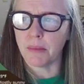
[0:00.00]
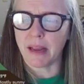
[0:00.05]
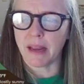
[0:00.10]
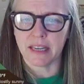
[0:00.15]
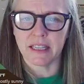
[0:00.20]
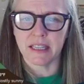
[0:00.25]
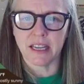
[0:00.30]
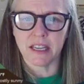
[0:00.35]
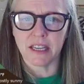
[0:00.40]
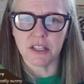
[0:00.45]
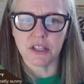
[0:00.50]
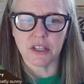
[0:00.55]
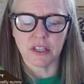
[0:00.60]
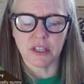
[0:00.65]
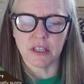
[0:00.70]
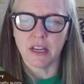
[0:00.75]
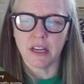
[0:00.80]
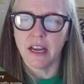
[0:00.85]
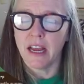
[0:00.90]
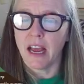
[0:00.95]
Pay
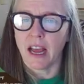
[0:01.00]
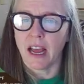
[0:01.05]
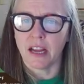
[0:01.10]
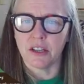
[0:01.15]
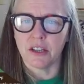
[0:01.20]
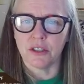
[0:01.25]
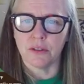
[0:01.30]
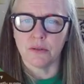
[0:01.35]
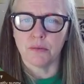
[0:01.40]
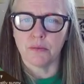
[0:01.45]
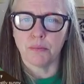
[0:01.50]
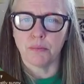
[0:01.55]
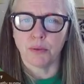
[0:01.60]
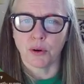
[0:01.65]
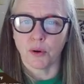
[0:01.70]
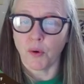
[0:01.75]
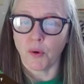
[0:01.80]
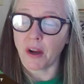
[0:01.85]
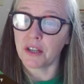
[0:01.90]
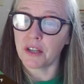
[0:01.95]
attention as you
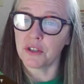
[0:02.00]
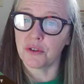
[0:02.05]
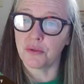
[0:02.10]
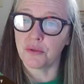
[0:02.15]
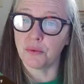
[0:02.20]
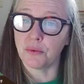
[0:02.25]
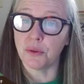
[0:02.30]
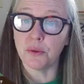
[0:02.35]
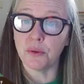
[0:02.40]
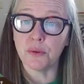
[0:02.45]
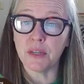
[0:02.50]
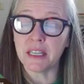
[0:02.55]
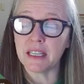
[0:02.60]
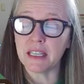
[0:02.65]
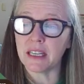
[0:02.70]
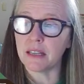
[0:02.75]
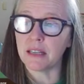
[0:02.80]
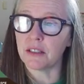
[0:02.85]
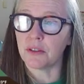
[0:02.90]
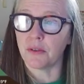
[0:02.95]
progress through
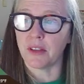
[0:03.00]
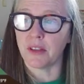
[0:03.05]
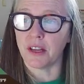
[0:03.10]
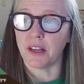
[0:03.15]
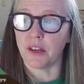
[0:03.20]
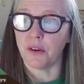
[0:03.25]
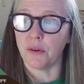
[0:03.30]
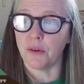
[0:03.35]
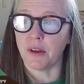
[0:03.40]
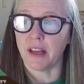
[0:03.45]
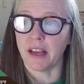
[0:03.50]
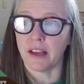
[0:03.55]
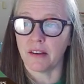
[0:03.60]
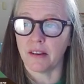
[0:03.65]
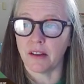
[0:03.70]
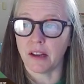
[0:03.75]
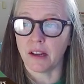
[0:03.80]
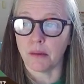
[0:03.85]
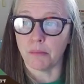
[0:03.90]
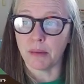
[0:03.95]
it so that you
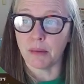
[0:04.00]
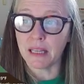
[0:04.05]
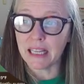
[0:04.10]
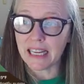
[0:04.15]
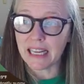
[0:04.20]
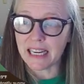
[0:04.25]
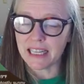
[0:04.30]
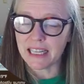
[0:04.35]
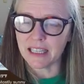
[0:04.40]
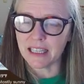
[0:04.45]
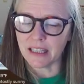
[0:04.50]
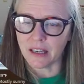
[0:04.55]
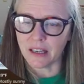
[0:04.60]
can complete,